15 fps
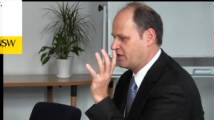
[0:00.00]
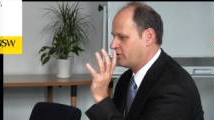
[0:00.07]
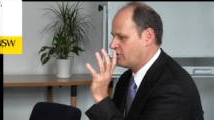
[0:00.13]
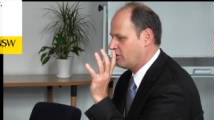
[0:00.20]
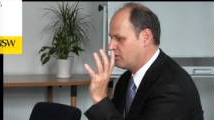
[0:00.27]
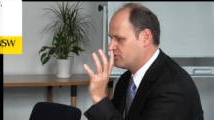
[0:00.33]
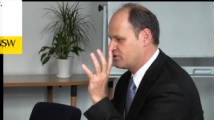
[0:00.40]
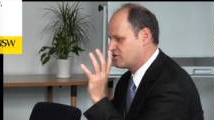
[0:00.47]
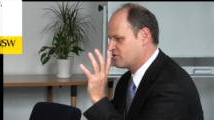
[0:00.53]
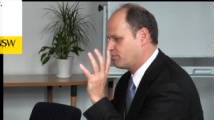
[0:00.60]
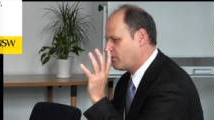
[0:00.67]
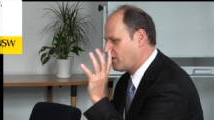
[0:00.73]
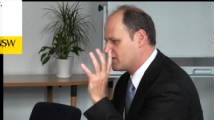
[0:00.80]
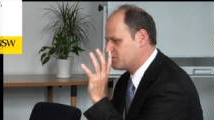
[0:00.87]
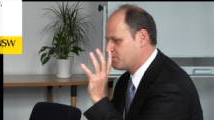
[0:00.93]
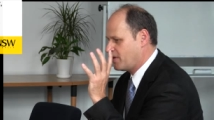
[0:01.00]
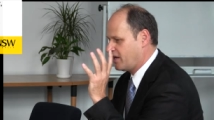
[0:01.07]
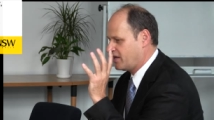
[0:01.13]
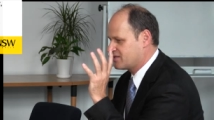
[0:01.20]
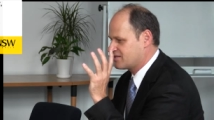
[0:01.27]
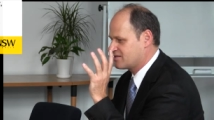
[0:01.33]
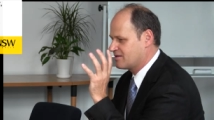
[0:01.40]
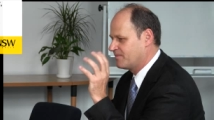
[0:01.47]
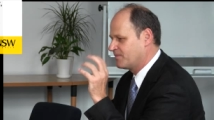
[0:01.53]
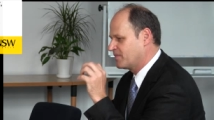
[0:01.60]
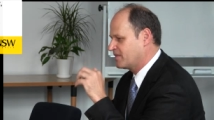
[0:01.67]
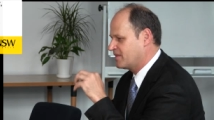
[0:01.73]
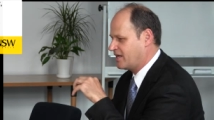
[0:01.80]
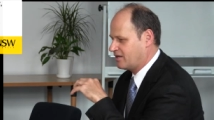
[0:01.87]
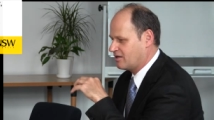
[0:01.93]
technologies and prospects,
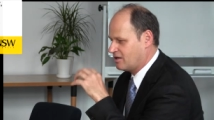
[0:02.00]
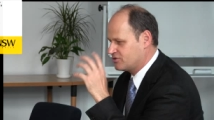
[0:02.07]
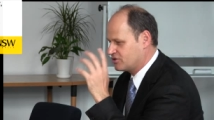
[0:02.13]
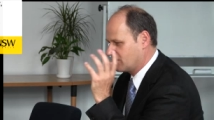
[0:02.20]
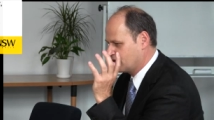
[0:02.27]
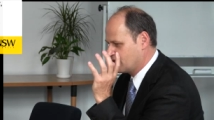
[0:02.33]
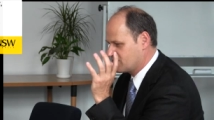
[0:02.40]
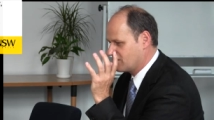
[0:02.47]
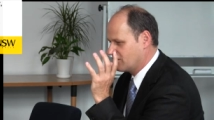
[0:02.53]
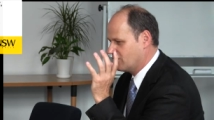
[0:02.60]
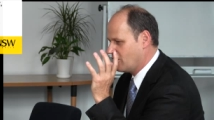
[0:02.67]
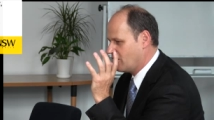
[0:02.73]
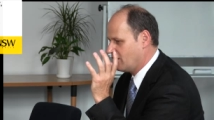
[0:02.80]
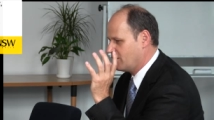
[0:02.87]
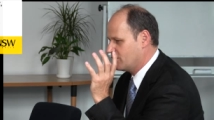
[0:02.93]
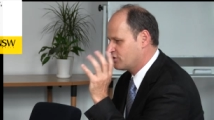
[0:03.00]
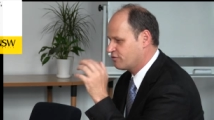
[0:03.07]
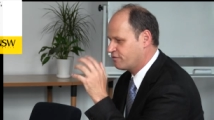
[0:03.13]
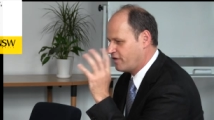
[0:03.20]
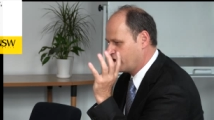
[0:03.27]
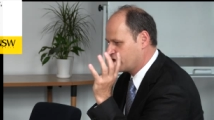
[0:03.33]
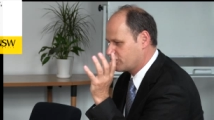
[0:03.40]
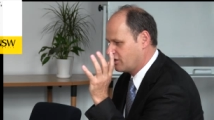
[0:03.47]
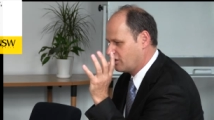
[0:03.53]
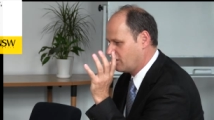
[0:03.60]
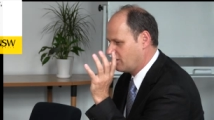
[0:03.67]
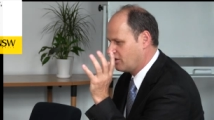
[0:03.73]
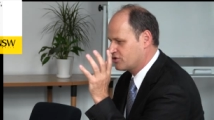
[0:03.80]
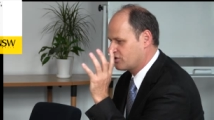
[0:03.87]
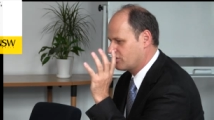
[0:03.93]
technological distant knowledge, functional
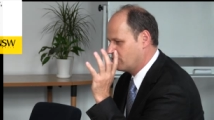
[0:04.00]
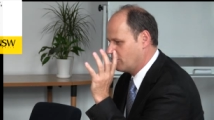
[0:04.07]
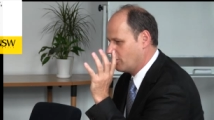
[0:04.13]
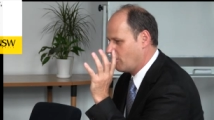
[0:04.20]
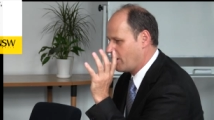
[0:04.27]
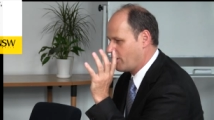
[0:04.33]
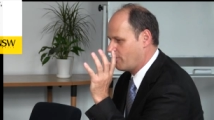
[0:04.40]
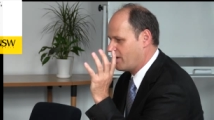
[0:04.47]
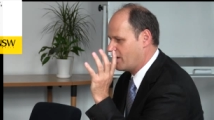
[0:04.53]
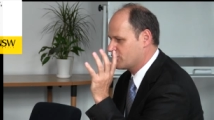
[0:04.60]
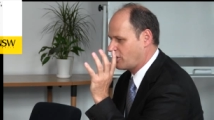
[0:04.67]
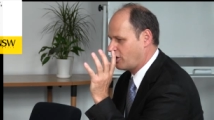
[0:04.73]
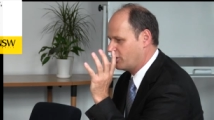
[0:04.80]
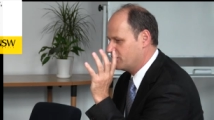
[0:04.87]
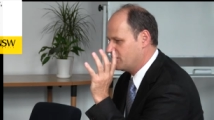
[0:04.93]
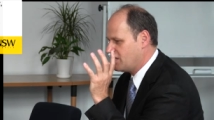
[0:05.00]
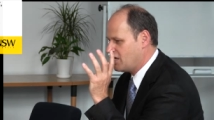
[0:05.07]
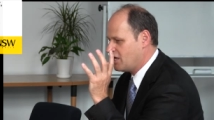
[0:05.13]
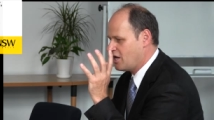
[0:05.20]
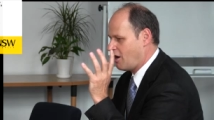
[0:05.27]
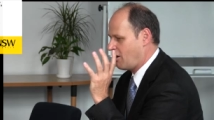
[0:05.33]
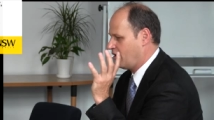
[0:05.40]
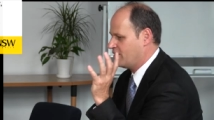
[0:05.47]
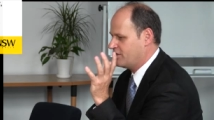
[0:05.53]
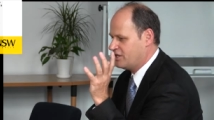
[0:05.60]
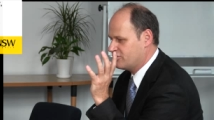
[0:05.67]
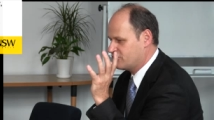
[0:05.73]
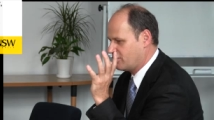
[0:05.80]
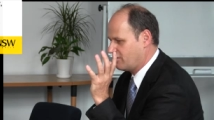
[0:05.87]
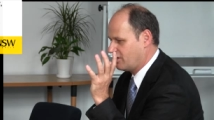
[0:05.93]
knowledge, know how to manage R&D,
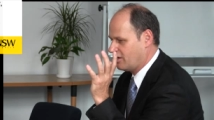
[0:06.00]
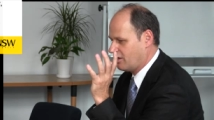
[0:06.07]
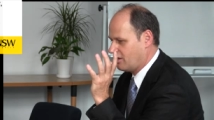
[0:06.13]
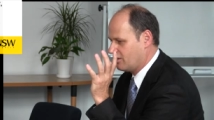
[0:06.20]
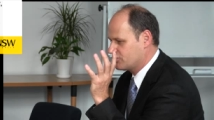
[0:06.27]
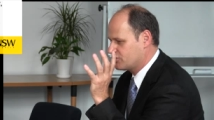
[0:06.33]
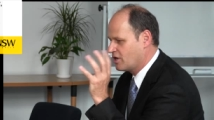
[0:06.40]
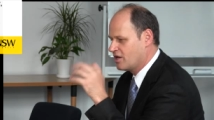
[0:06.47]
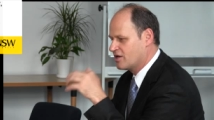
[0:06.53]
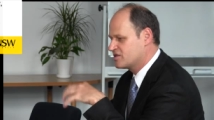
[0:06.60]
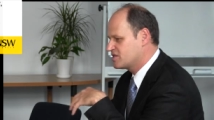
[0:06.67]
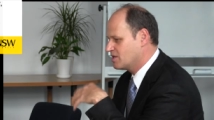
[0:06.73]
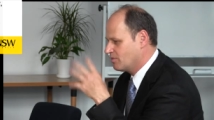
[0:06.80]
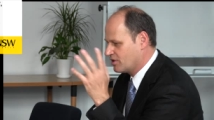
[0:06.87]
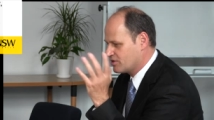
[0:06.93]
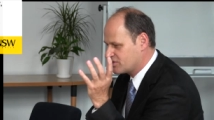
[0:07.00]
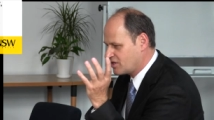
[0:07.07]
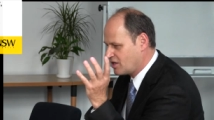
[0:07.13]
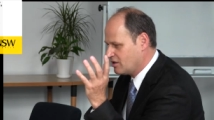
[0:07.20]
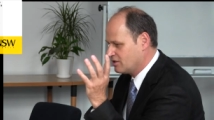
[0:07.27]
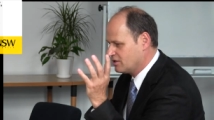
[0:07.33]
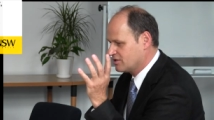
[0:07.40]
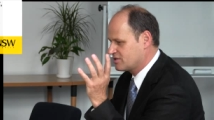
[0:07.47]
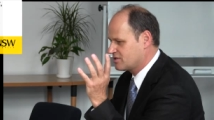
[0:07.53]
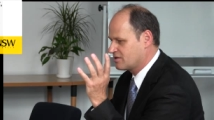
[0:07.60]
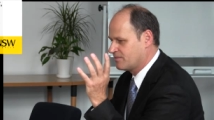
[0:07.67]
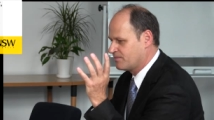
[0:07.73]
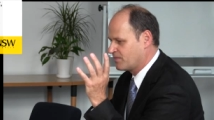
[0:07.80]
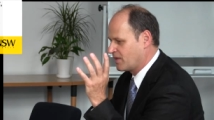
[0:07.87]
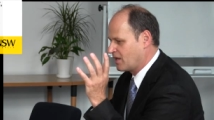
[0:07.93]
R&D generated knowledge, similar
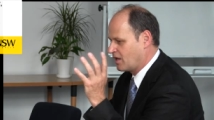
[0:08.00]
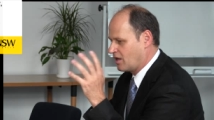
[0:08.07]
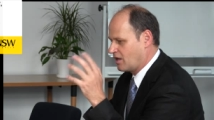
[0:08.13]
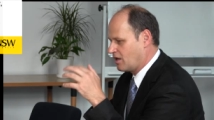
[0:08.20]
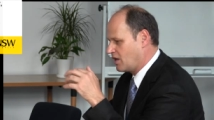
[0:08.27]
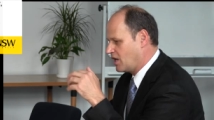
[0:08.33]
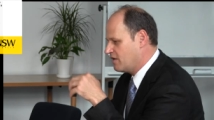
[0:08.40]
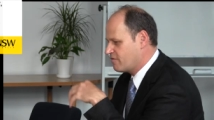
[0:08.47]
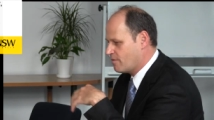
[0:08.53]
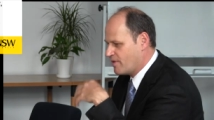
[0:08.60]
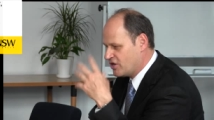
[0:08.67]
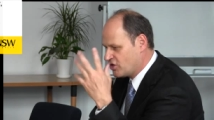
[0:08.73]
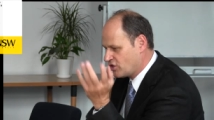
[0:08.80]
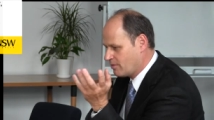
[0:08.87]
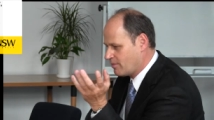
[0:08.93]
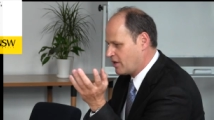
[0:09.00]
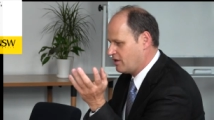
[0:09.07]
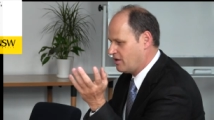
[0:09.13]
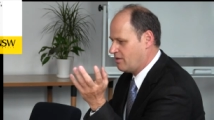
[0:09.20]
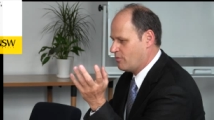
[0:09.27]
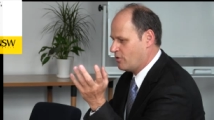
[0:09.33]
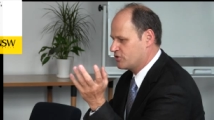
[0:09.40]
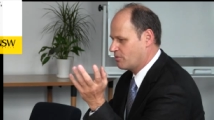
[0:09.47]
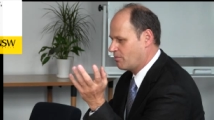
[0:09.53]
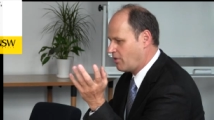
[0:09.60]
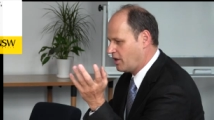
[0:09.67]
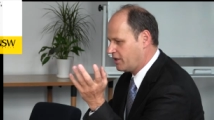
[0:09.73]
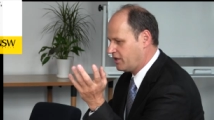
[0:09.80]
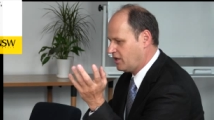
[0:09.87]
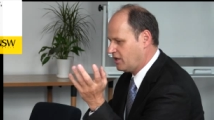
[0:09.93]
skills, information about emerging
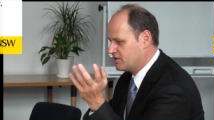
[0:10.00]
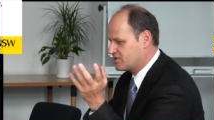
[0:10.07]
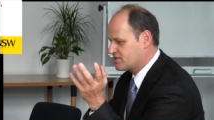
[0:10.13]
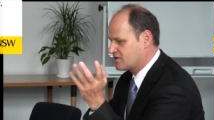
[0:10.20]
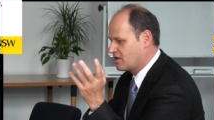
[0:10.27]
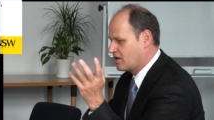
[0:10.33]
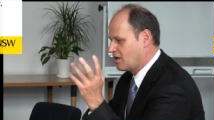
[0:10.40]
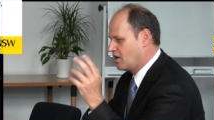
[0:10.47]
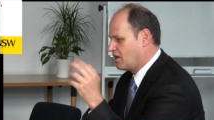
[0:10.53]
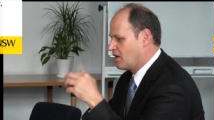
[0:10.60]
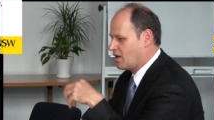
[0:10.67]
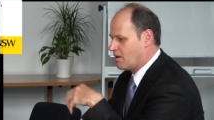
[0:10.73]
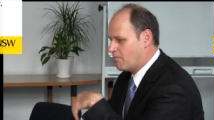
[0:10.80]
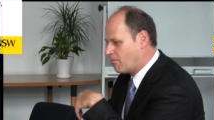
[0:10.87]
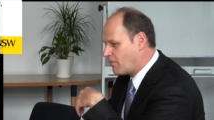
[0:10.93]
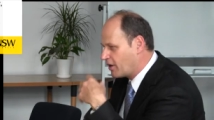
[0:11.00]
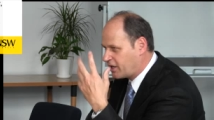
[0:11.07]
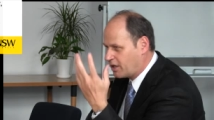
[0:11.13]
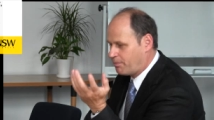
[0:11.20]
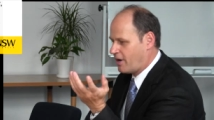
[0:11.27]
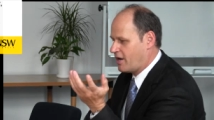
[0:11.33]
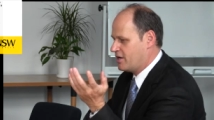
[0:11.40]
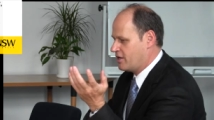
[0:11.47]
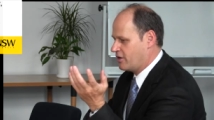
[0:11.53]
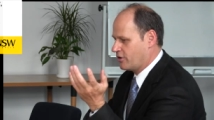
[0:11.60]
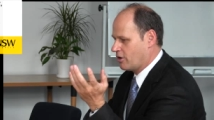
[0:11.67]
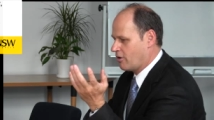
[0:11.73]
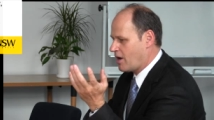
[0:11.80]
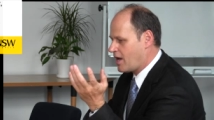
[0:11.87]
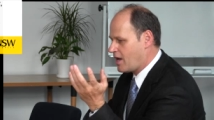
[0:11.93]
markets, market
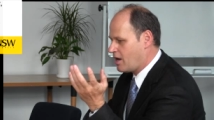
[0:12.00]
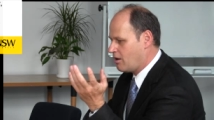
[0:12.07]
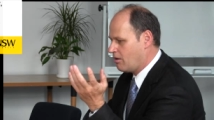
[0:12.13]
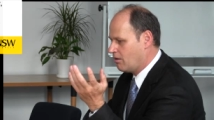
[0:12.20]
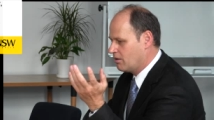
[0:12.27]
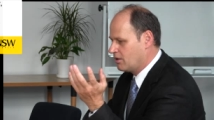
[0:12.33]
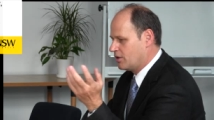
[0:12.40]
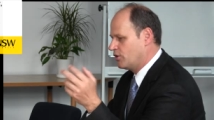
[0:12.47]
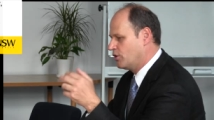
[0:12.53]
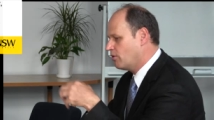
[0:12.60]
pioneering know-how